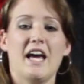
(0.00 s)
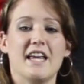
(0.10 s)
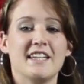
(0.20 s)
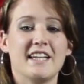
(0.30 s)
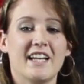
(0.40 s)

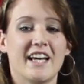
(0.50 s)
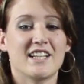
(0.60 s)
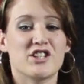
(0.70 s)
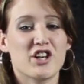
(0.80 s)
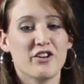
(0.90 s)
And then,
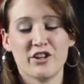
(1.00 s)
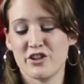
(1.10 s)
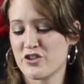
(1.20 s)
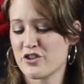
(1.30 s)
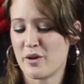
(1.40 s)
like a cherry
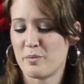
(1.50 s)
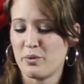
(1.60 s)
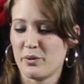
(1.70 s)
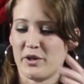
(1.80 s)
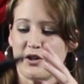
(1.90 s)
on top,
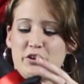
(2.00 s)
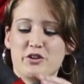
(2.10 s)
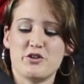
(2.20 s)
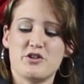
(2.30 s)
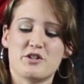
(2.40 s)
we're going
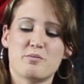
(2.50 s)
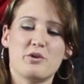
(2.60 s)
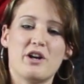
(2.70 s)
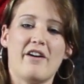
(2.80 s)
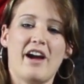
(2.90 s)
to just
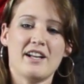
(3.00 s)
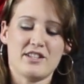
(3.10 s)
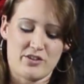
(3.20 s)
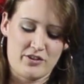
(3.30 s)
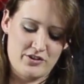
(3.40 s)
put our
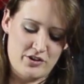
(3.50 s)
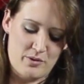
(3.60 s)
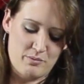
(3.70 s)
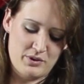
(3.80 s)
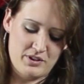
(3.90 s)
hat on
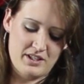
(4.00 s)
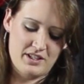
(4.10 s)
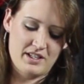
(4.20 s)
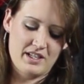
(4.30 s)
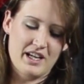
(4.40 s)
top,
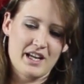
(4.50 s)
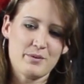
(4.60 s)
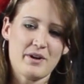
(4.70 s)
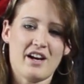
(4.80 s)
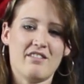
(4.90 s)
and
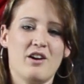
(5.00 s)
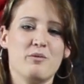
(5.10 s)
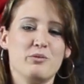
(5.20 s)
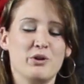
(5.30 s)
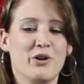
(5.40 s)
we have our
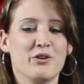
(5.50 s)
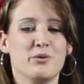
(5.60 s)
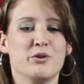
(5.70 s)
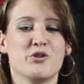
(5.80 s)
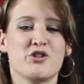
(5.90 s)
Moulin
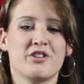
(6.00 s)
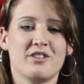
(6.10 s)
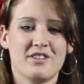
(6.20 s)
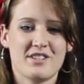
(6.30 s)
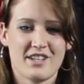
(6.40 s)
Rouge
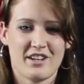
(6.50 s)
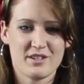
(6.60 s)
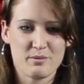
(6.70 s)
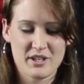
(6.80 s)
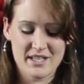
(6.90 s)

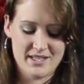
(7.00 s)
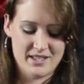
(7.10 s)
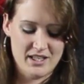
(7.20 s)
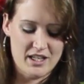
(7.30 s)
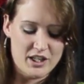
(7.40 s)
centerpiece.
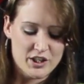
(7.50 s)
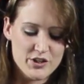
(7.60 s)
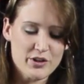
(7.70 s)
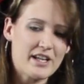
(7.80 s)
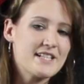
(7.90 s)

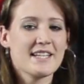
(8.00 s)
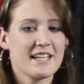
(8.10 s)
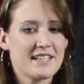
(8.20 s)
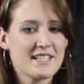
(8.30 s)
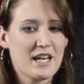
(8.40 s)
So let's
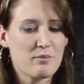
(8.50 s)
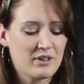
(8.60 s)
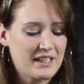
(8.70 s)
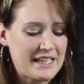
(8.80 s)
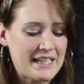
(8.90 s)
get the
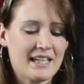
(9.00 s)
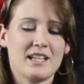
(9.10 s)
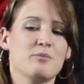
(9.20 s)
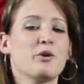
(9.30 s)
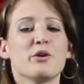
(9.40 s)
table clean,
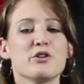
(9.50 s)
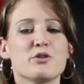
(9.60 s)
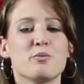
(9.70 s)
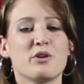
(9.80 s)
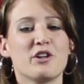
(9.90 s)
and I'm going
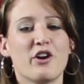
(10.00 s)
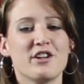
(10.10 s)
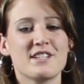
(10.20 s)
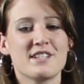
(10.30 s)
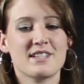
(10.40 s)
to put it
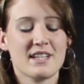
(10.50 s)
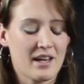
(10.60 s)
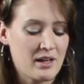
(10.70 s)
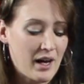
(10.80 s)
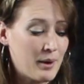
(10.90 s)
on
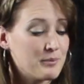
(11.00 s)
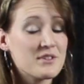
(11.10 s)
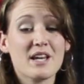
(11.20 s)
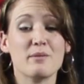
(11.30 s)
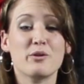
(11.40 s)
a
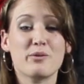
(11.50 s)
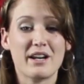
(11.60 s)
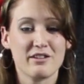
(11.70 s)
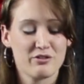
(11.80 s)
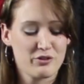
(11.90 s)
table
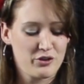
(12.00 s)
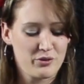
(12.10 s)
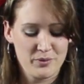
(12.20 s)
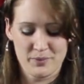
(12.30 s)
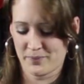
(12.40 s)
runner for you.